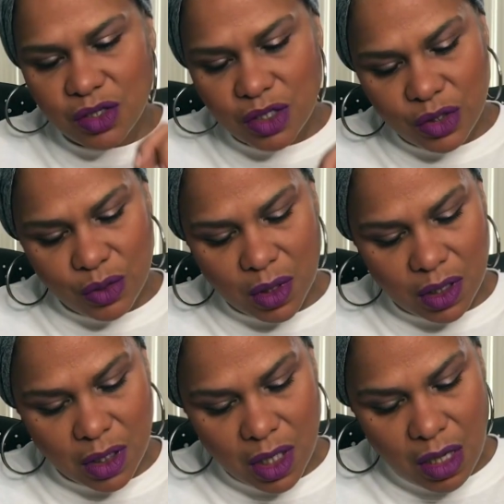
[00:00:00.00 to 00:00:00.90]
so you
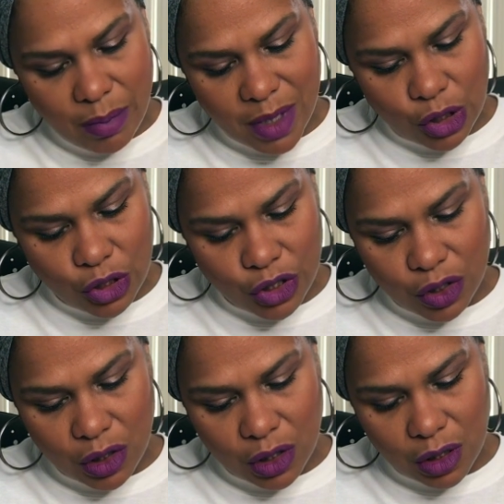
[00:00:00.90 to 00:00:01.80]
could measure
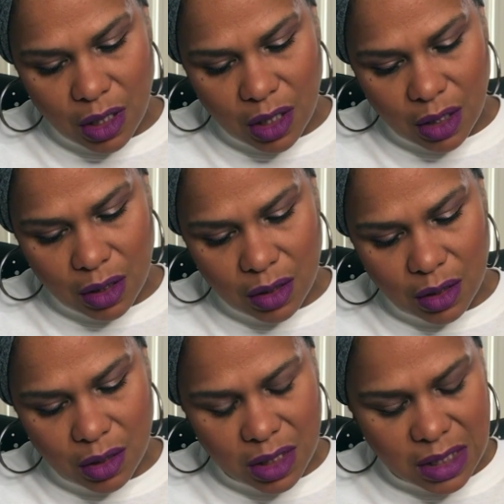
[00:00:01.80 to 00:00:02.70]
your uh,
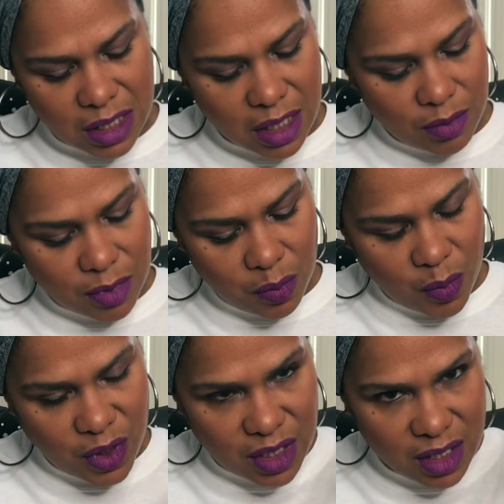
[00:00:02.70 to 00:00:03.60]
the seams
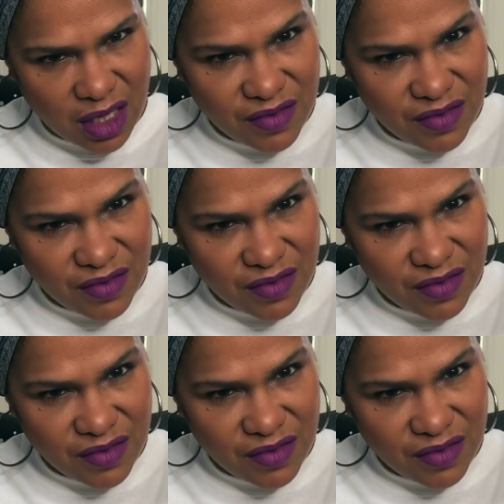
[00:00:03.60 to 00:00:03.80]
with this.